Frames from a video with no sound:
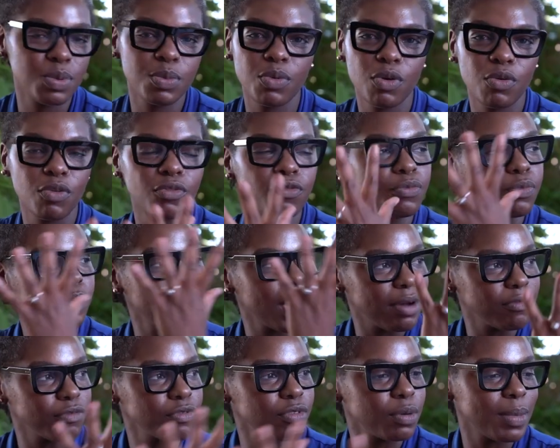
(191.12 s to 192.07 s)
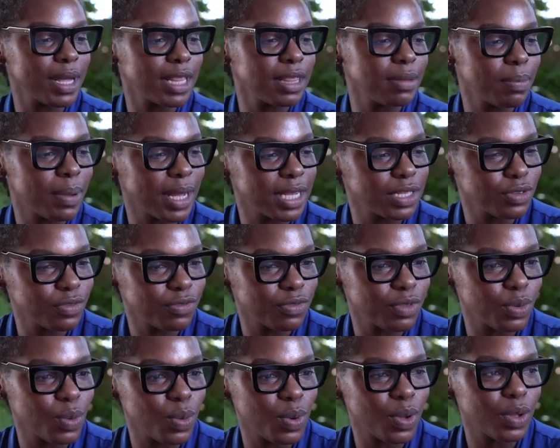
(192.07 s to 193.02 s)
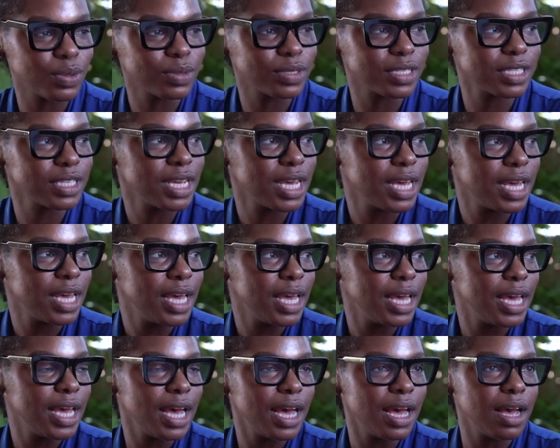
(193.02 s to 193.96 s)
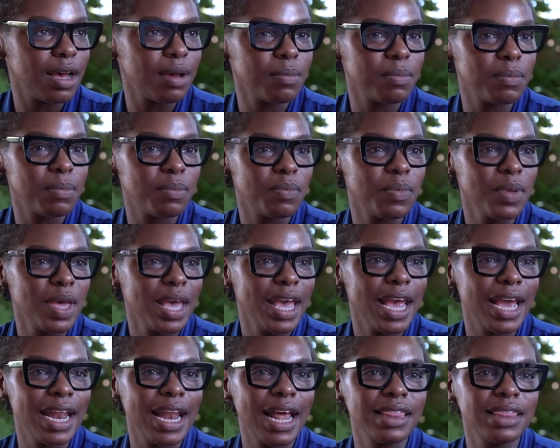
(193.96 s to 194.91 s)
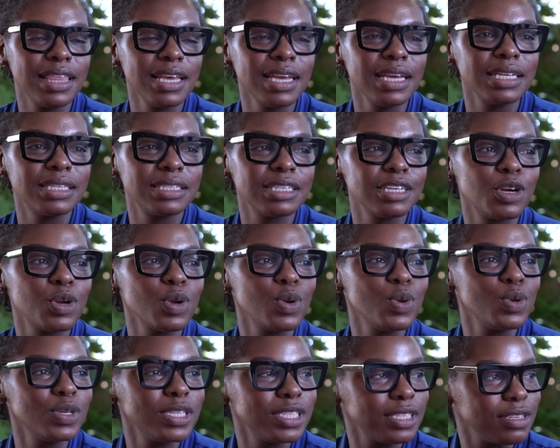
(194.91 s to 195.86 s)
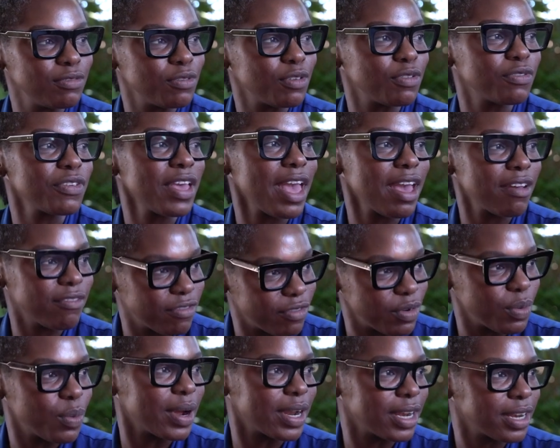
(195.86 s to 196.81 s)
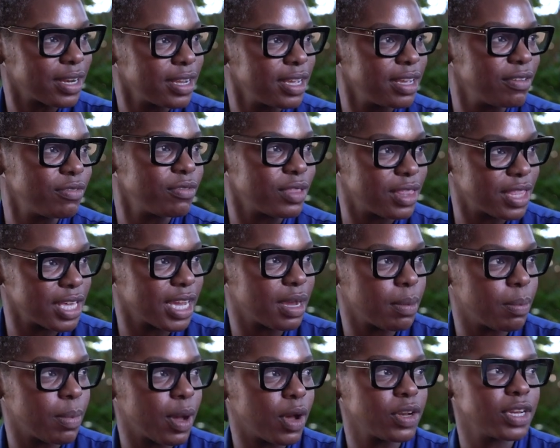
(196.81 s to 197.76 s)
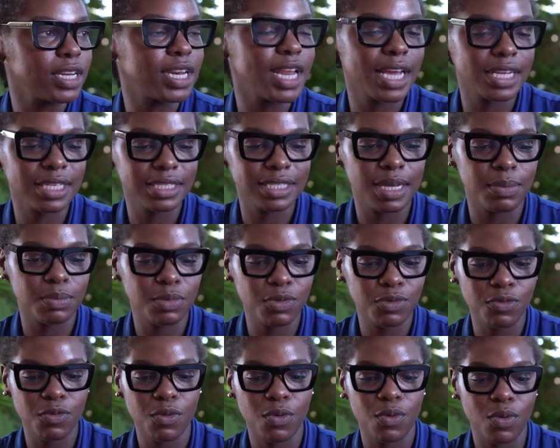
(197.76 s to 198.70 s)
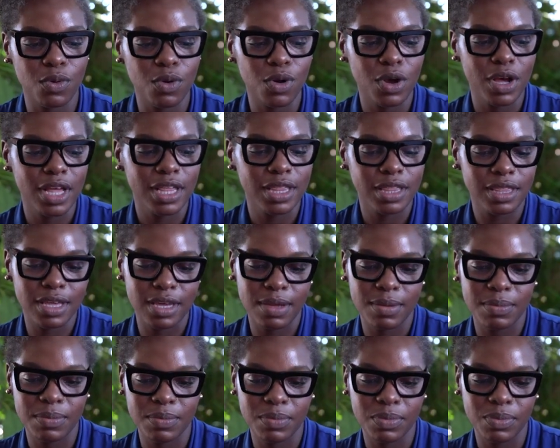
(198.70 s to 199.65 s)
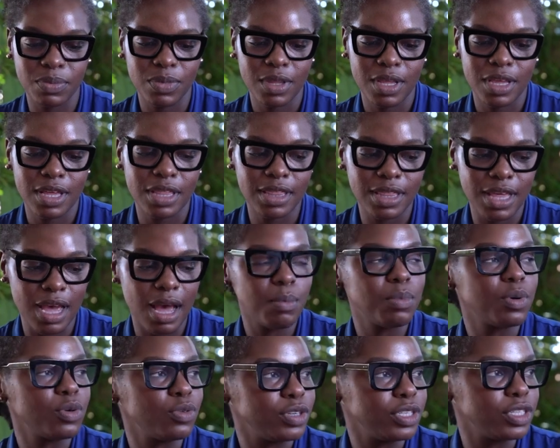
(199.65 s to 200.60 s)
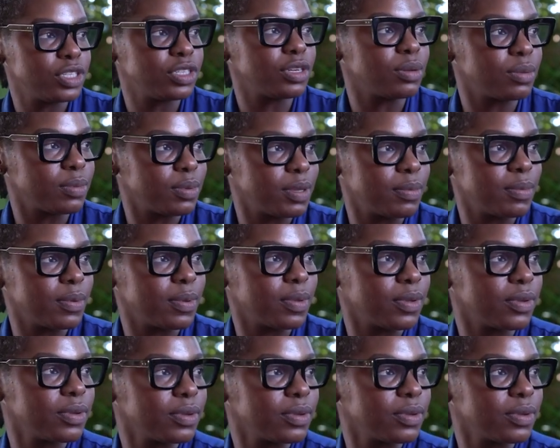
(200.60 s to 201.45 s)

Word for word: people come from other parts of the world. Um, and I think it's inclusive of everyone, if you think about it, except for the. Um, the Aboriginal people.